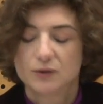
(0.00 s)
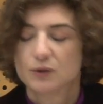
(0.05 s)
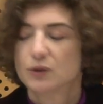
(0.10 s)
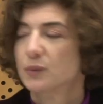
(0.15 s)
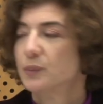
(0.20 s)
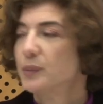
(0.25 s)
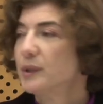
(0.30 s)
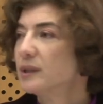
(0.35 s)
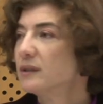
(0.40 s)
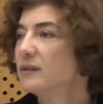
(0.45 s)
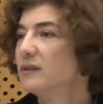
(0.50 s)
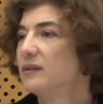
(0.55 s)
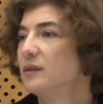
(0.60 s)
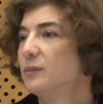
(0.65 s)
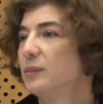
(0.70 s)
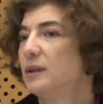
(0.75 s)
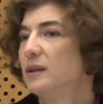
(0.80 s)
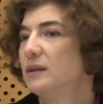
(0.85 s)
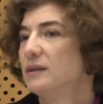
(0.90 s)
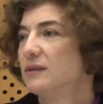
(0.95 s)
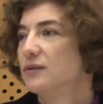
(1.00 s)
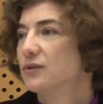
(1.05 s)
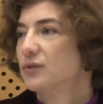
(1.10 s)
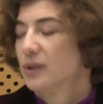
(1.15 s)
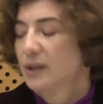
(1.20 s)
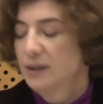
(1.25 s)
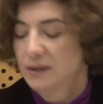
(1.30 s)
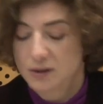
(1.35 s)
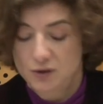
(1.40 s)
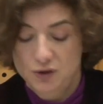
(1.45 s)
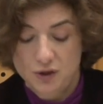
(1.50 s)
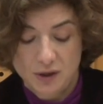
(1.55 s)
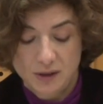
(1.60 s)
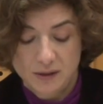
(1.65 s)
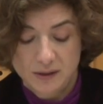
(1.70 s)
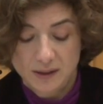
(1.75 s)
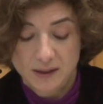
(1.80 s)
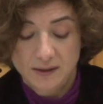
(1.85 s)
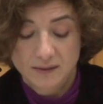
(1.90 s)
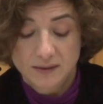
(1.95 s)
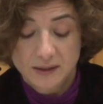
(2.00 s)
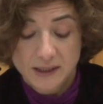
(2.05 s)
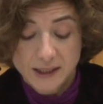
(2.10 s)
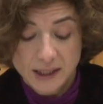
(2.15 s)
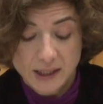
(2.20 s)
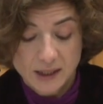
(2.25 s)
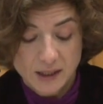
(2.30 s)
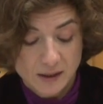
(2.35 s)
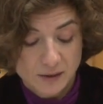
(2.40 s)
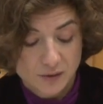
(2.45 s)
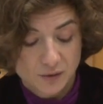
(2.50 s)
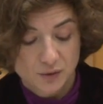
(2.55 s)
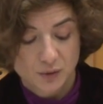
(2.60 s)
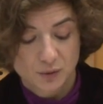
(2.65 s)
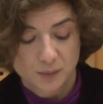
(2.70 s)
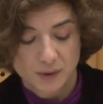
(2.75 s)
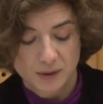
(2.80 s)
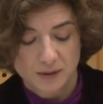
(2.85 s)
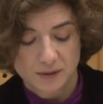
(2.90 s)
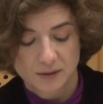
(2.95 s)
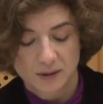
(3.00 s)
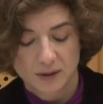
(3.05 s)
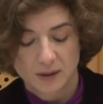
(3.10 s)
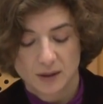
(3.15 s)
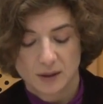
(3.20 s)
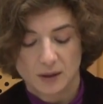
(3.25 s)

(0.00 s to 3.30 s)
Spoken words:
European Disability Strategy is a key instrument